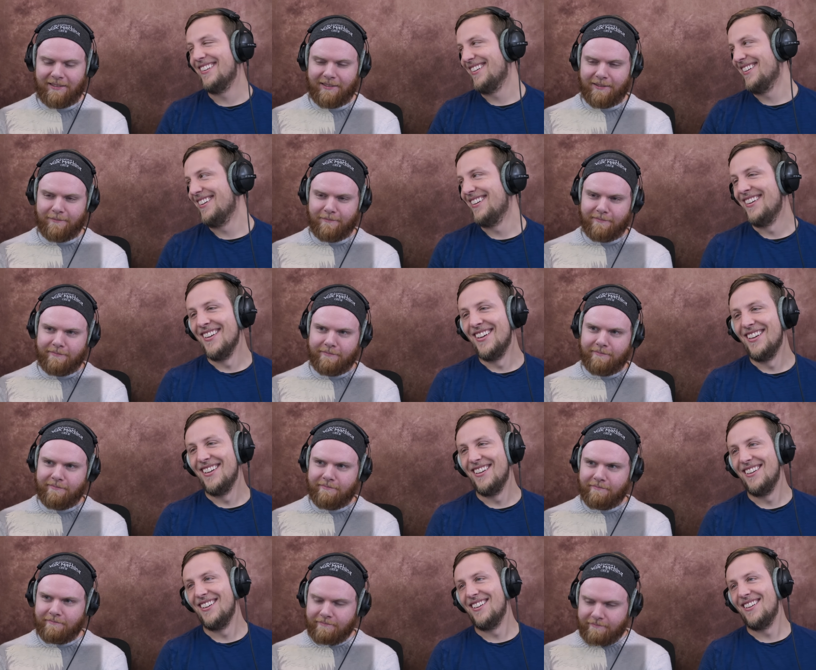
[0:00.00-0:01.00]

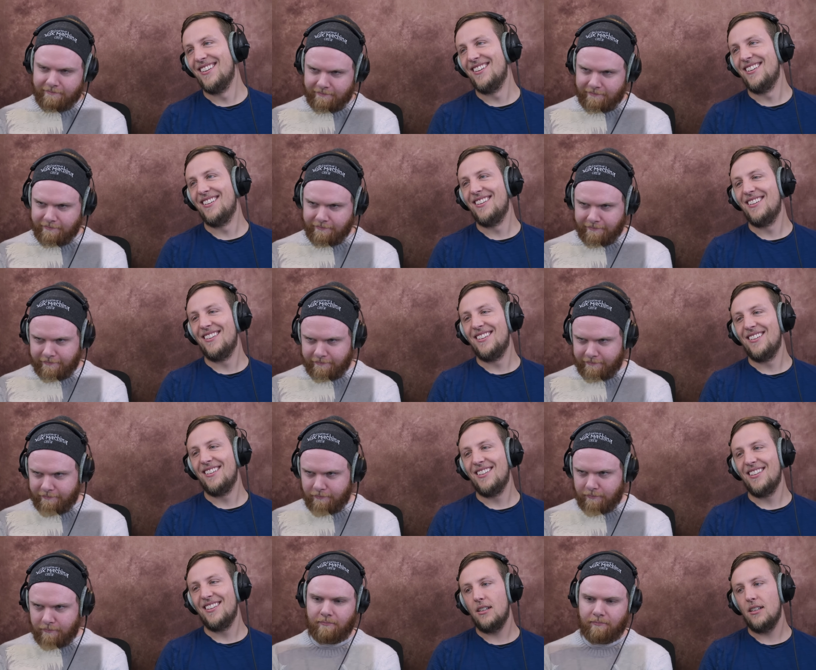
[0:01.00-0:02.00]

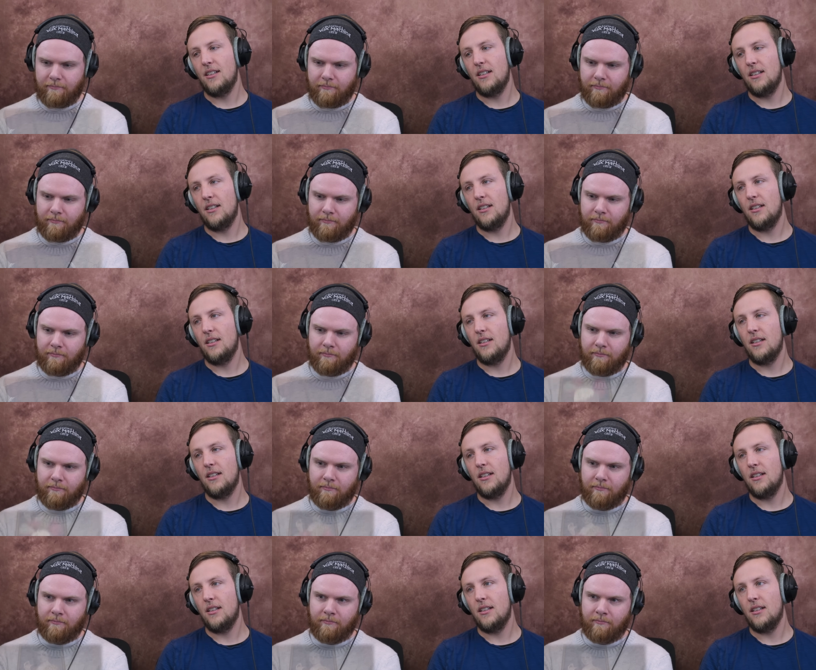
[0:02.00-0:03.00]

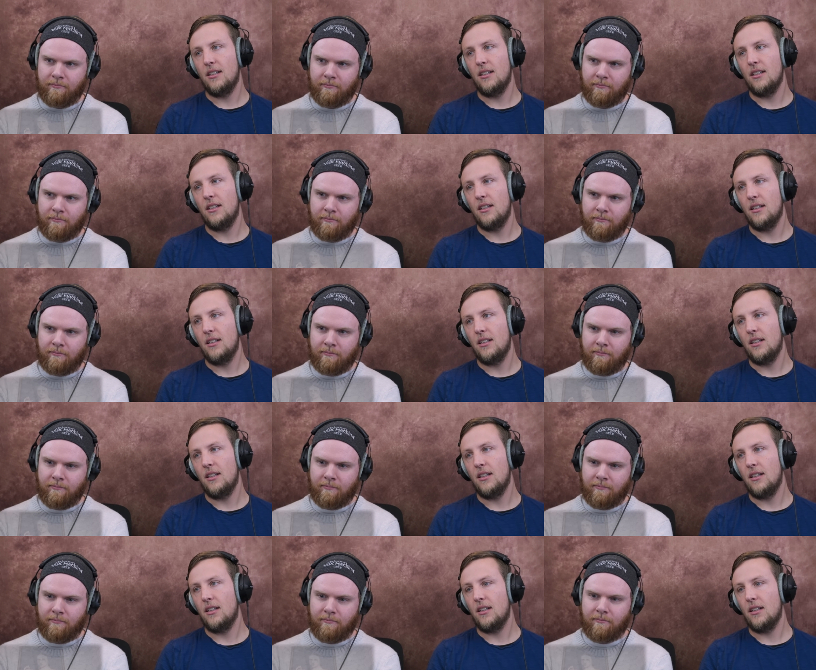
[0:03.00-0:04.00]

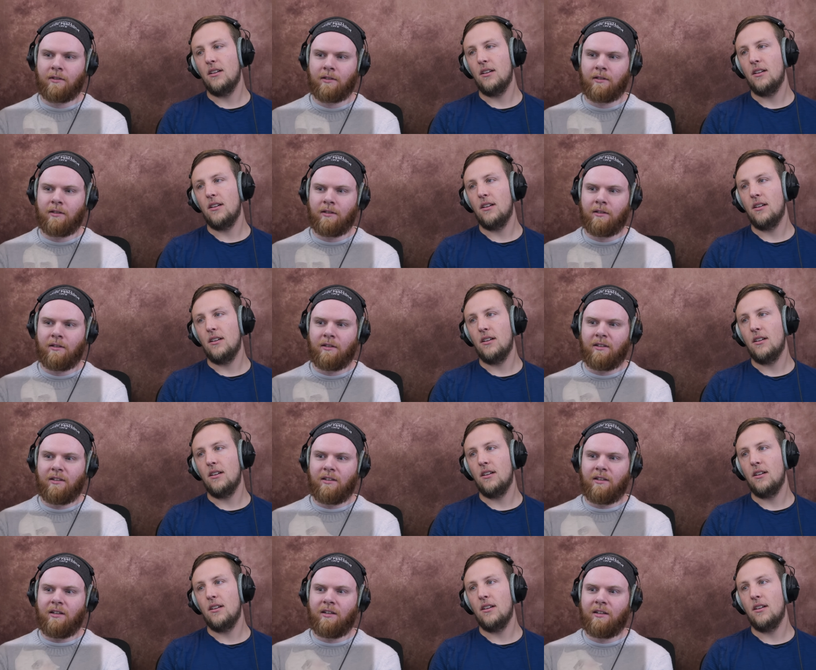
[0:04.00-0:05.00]

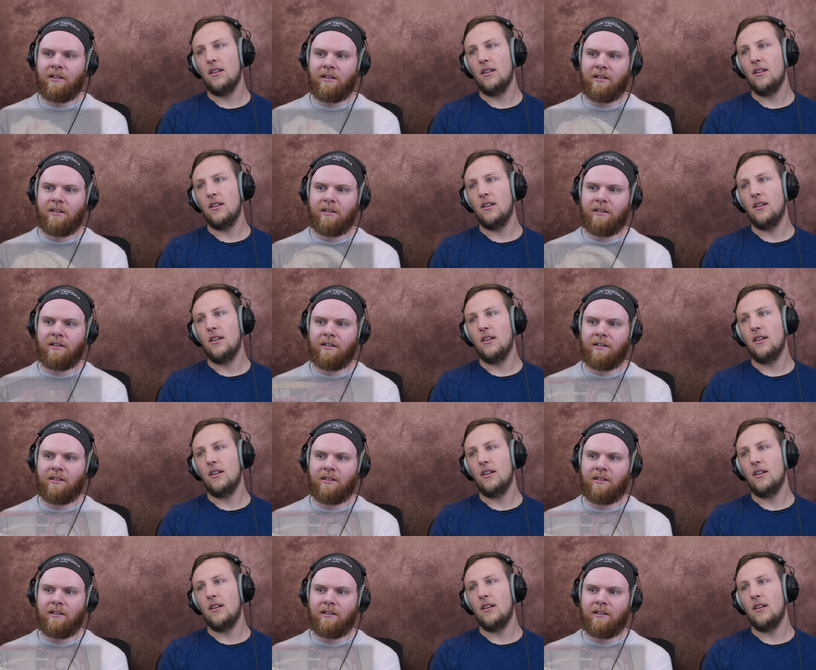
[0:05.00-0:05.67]
Nobody speaks.